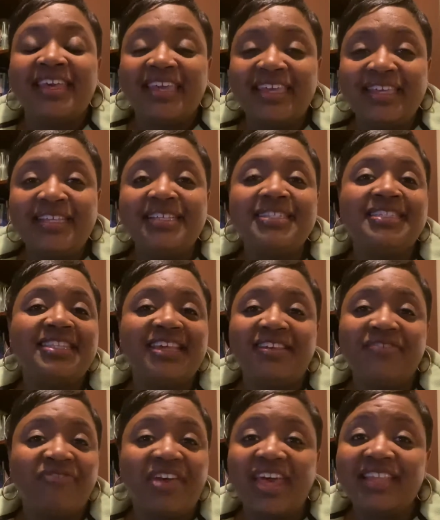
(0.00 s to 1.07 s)
is the
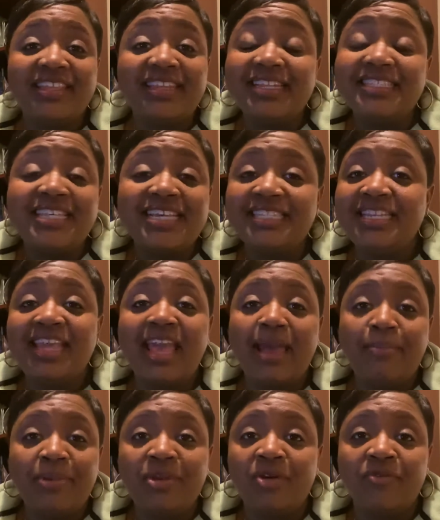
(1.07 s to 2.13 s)
fact that it doesn't
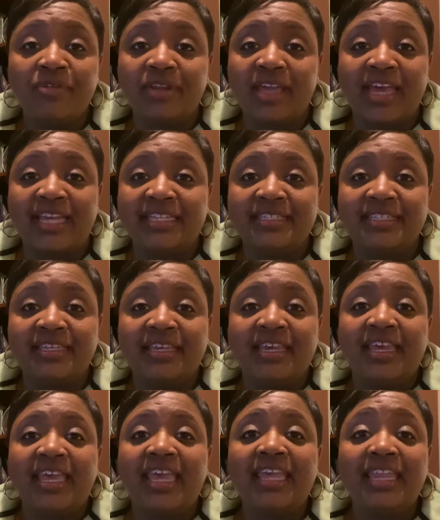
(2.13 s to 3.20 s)
happen overnight.
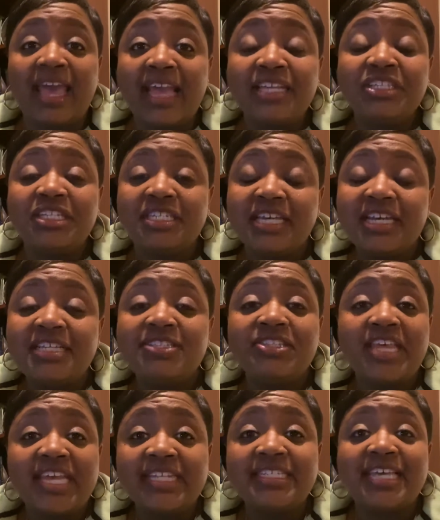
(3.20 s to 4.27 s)
It actually does
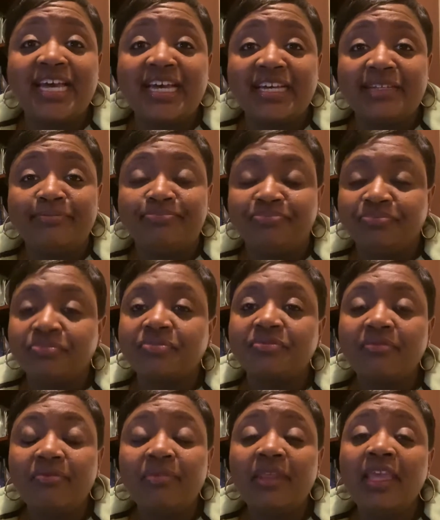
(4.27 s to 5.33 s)
take time.
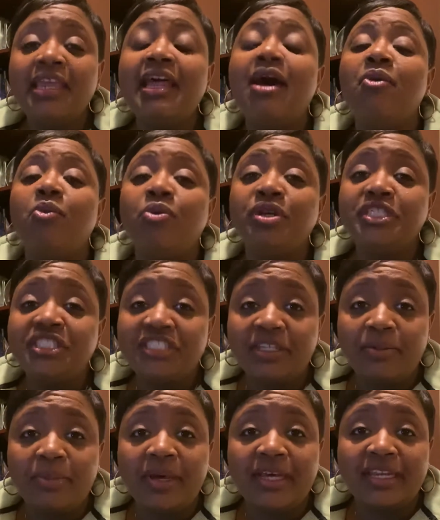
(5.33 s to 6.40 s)
And I wish
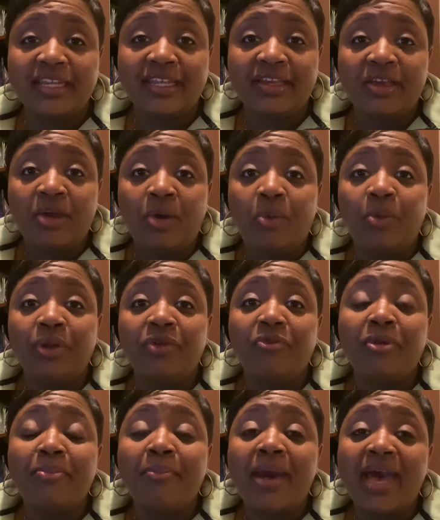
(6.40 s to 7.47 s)
somebody would have
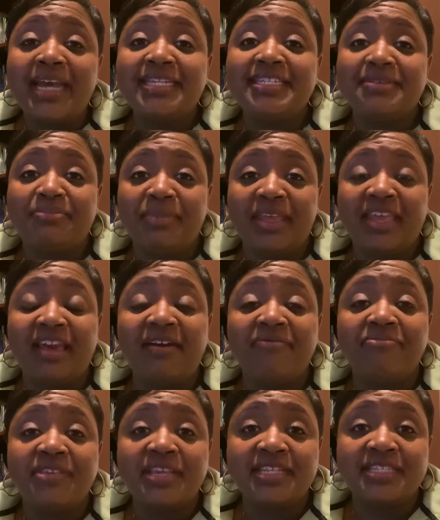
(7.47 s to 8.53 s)
reminded me of
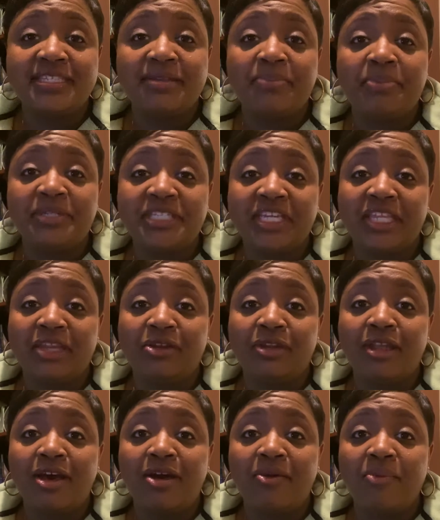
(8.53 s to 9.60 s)
this particular
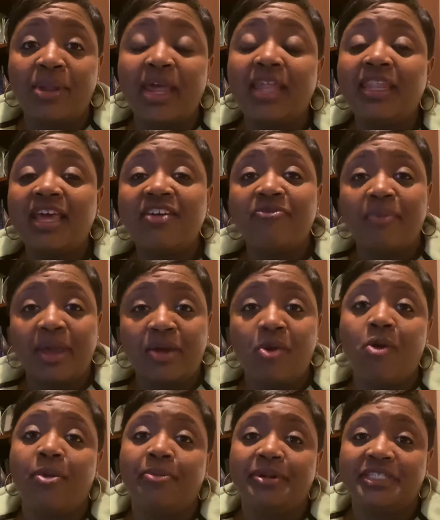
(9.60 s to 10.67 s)
law when I left my
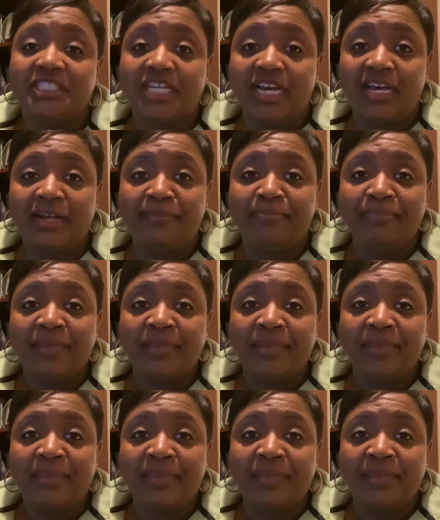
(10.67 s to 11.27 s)
corporate job.